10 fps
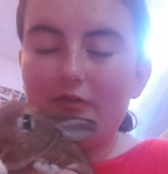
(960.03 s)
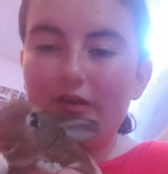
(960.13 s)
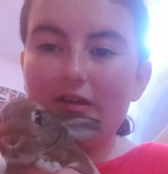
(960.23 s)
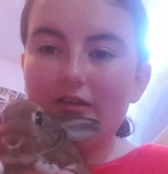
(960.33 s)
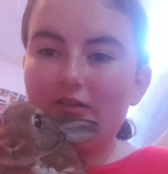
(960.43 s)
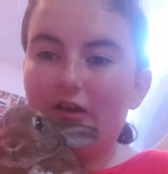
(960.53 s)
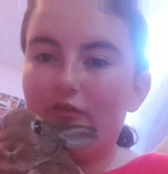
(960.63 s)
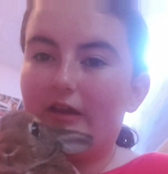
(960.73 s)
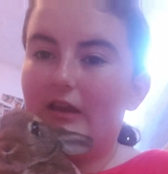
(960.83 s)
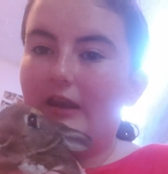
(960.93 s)
he does that
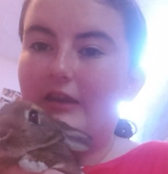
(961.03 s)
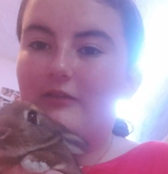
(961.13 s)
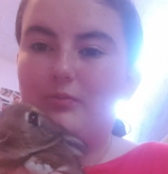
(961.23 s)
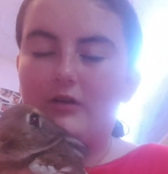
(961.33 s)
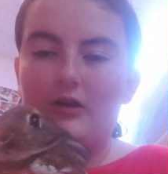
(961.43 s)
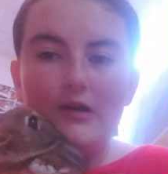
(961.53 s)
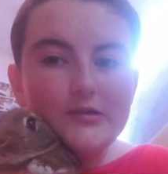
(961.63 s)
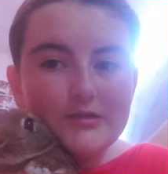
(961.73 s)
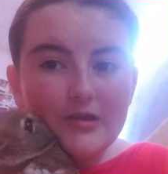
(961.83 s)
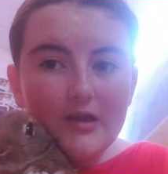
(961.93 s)
wriggling, it's
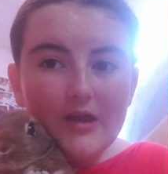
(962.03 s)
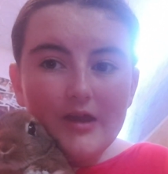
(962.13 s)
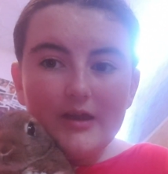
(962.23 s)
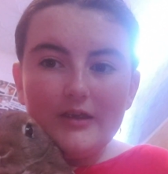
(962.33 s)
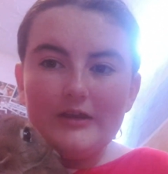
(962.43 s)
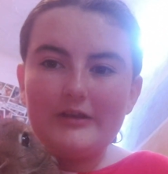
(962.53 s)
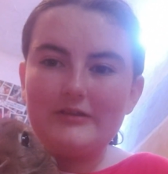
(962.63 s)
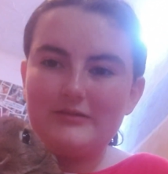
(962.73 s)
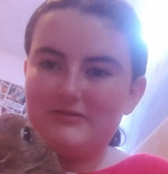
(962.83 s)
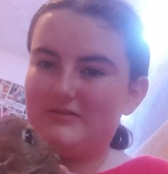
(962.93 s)
because he
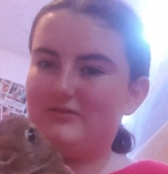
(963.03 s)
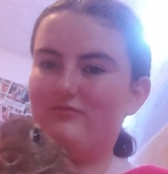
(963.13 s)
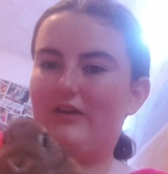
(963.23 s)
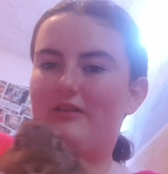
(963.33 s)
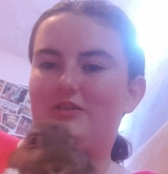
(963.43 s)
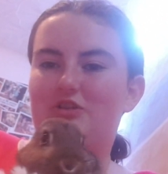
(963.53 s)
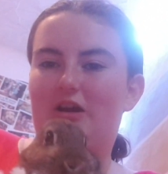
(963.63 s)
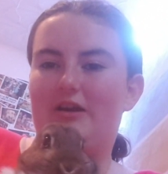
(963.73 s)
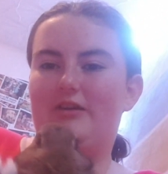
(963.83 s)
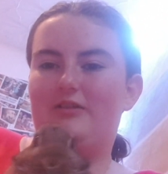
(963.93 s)
just very
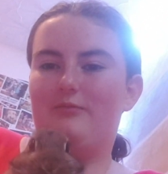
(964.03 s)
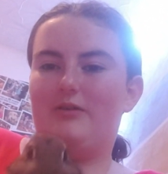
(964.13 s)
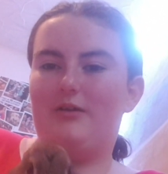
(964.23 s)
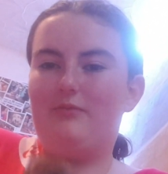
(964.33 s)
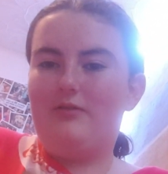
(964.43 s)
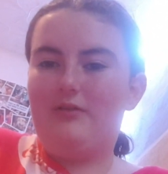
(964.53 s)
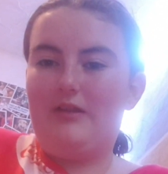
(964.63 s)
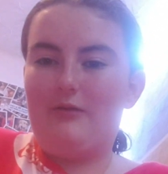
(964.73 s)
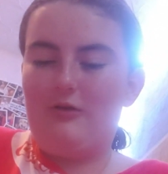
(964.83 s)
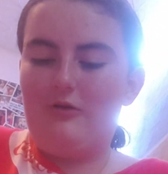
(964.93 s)
shy sometimes.
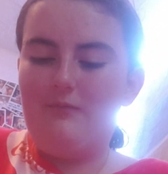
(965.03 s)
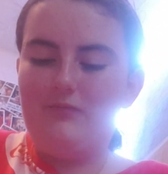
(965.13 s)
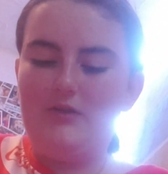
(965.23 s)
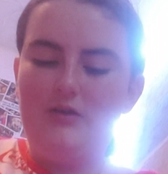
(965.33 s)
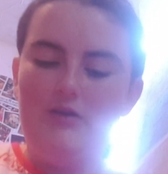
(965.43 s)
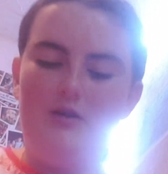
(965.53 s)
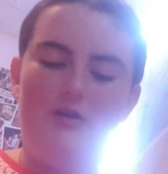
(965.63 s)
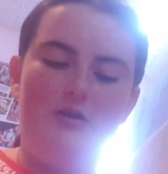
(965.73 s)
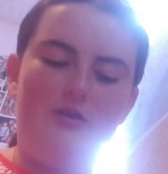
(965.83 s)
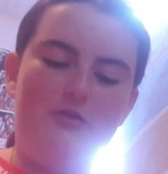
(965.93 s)
There we go.
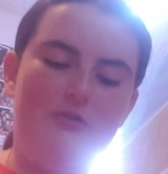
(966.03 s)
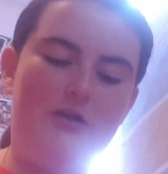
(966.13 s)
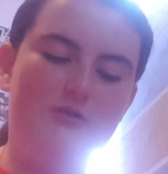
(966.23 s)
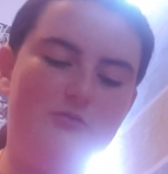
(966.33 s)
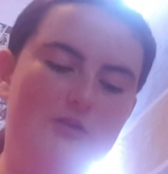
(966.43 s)
So what I'll do